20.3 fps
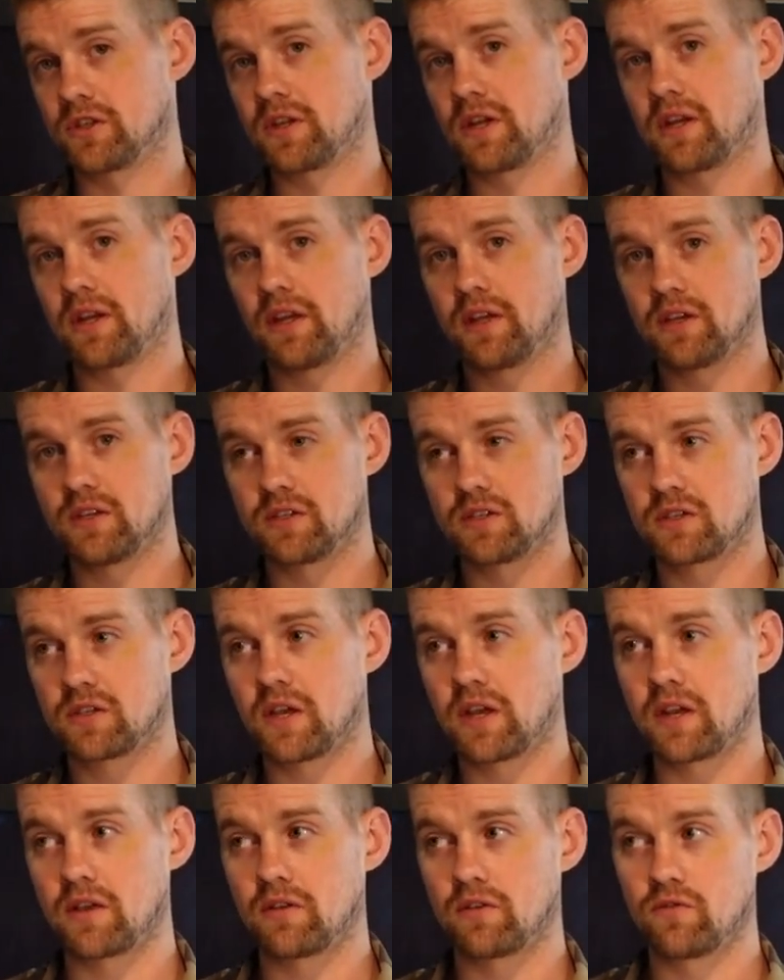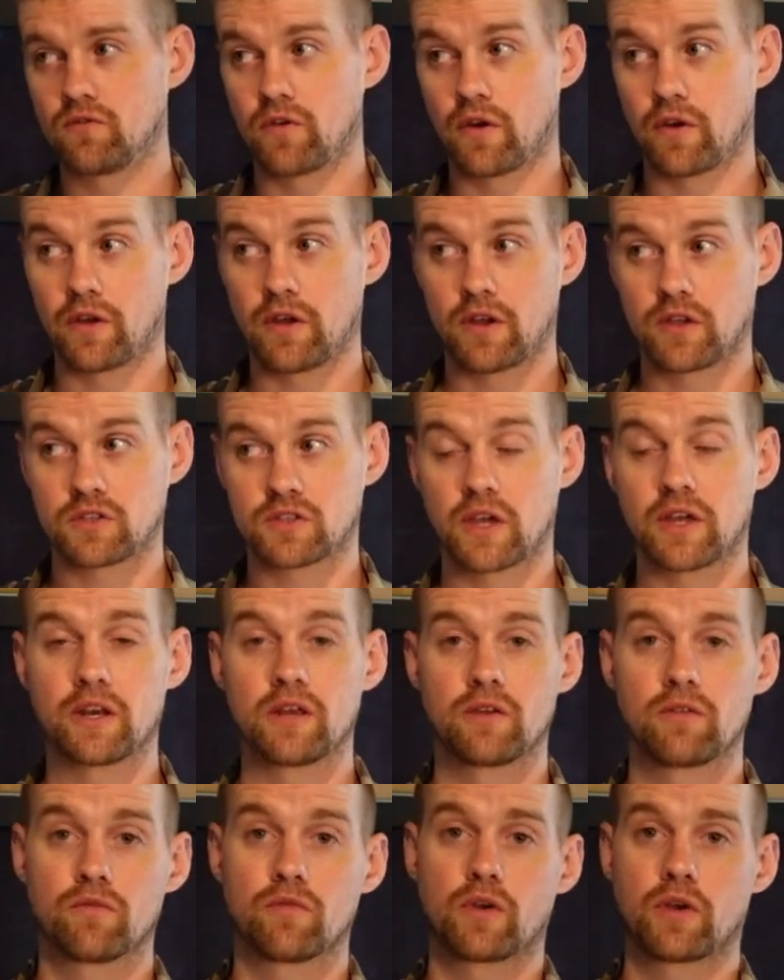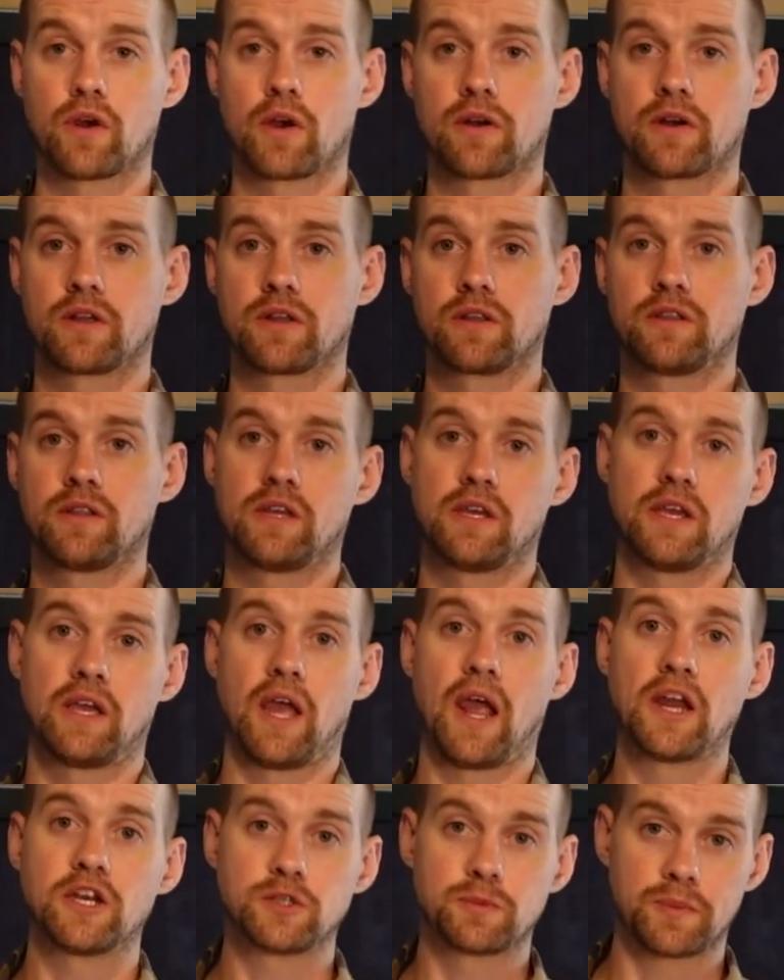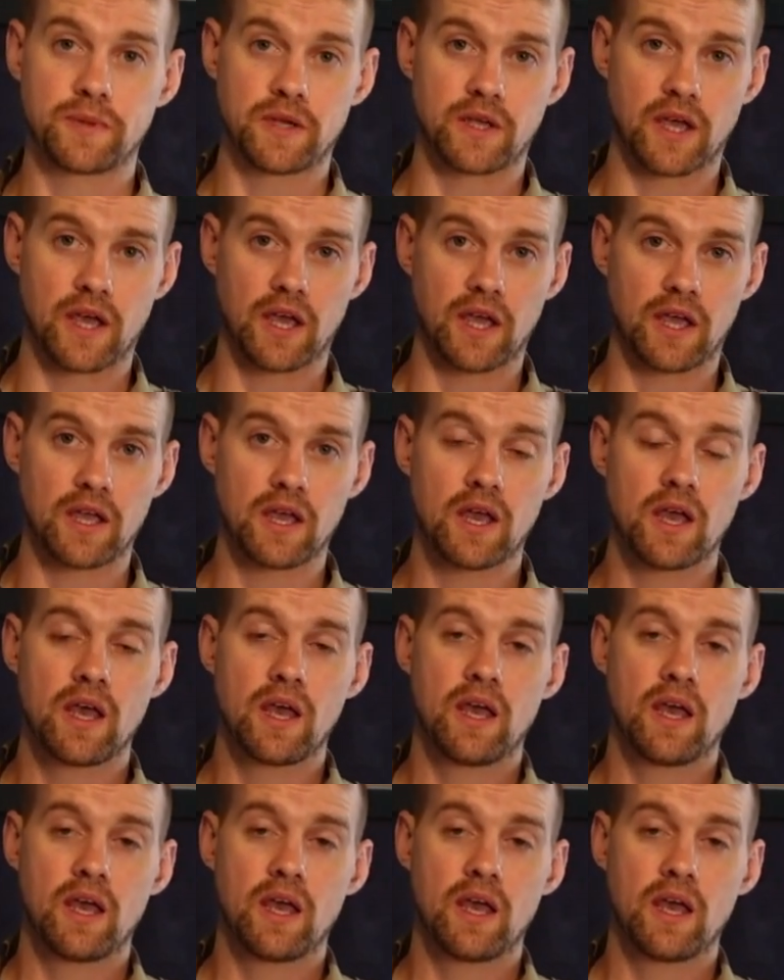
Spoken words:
that is getting very exciting regarding the HPA